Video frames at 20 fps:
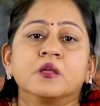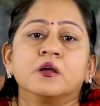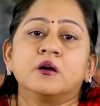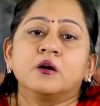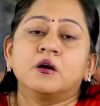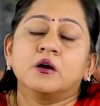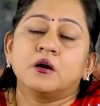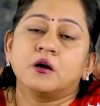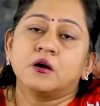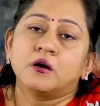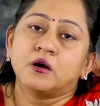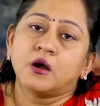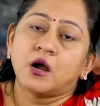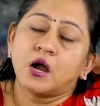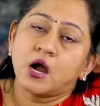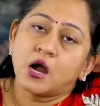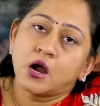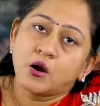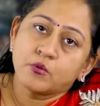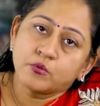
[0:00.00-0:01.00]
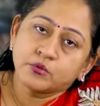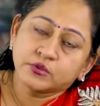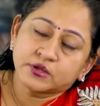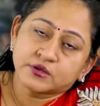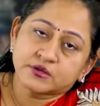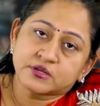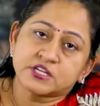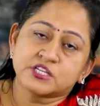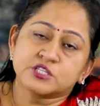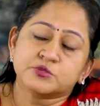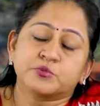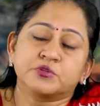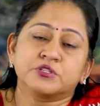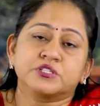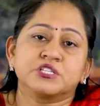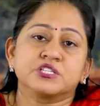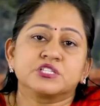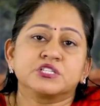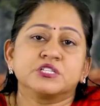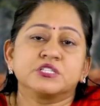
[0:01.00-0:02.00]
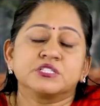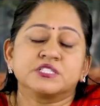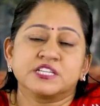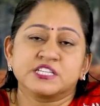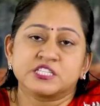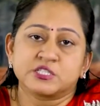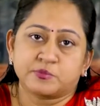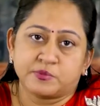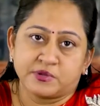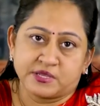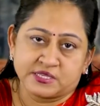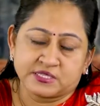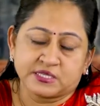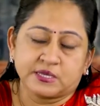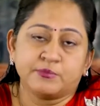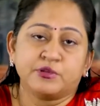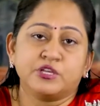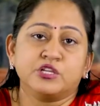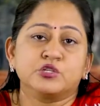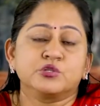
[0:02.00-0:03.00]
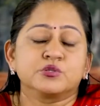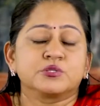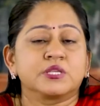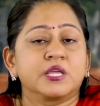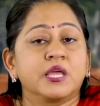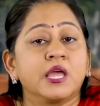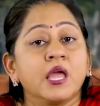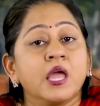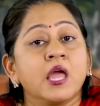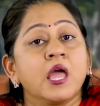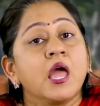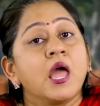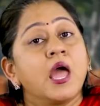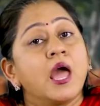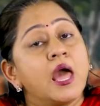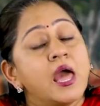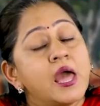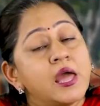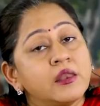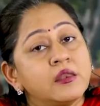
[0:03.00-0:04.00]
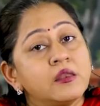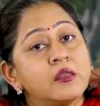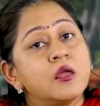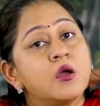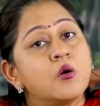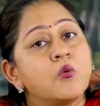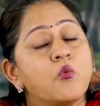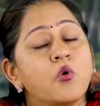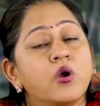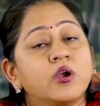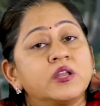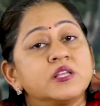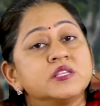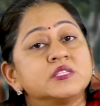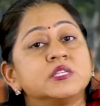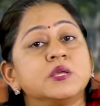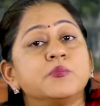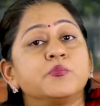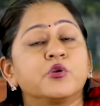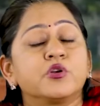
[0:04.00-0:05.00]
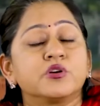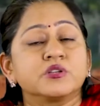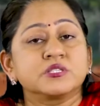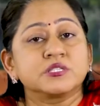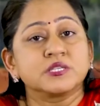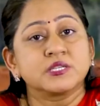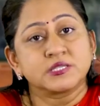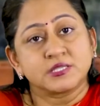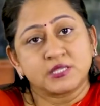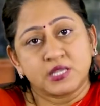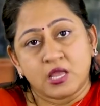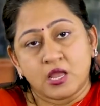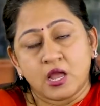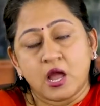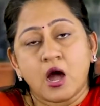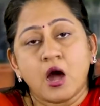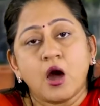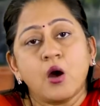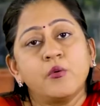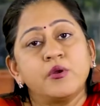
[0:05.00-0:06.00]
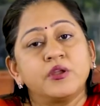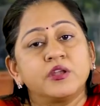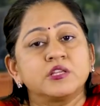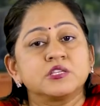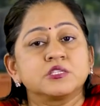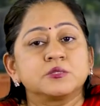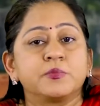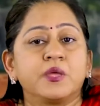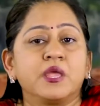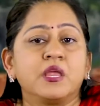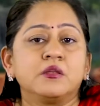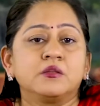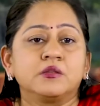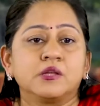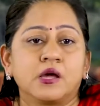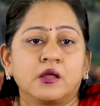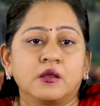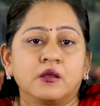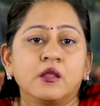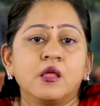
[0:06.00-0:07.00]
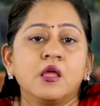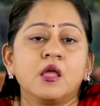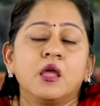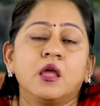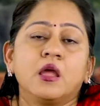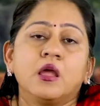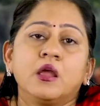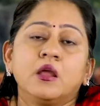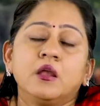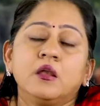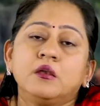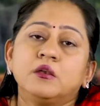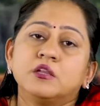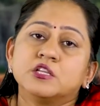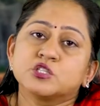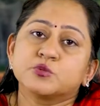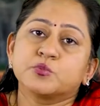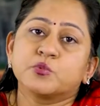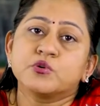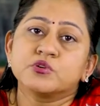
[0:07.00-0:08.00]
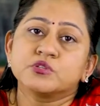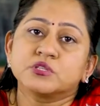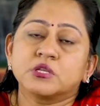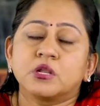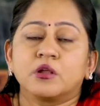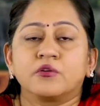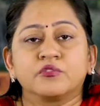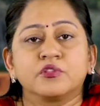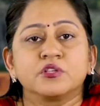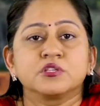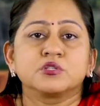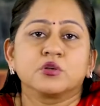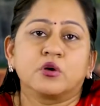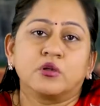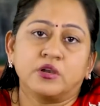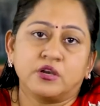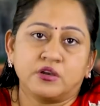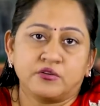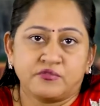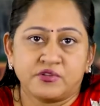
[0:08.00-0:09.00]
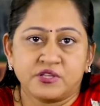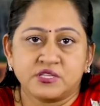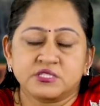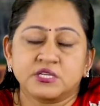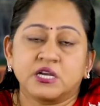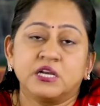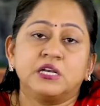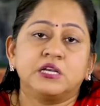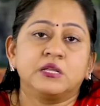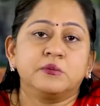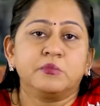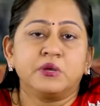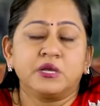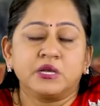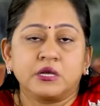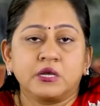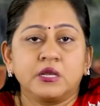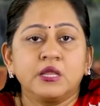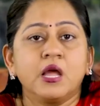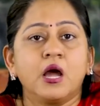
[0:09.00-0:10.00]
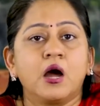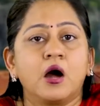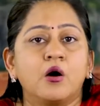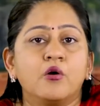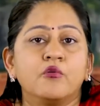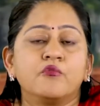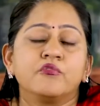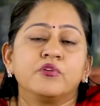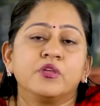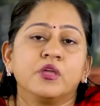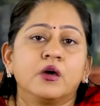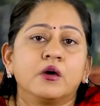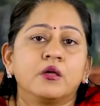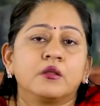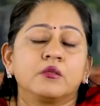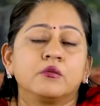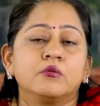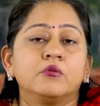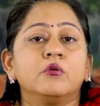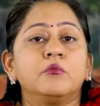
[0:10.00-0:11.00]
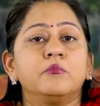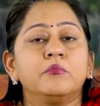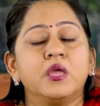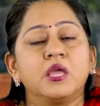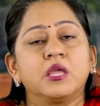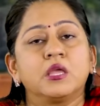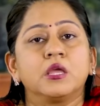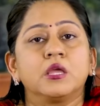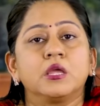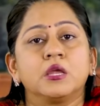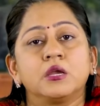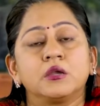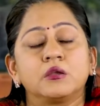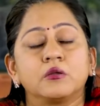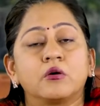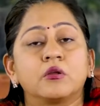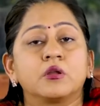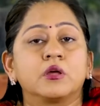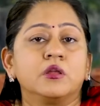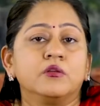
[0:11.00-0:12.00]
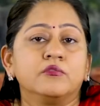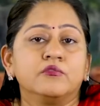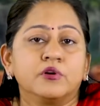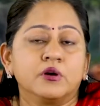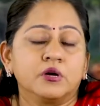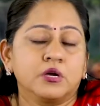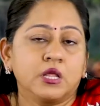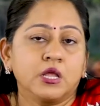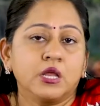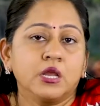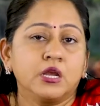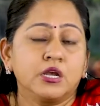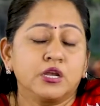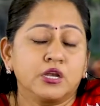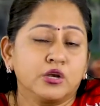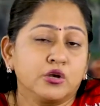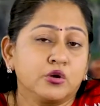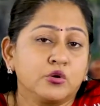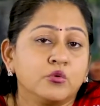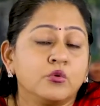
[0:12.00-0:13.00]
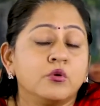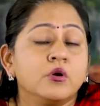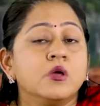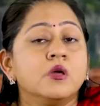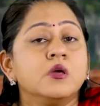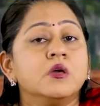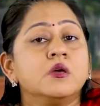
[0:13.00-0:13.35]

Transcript: how the transportation takes place, I mean to say, and what is the processing, how it is being done, and disposal of the solid waste. Ultimately, how we are, making it or converting it into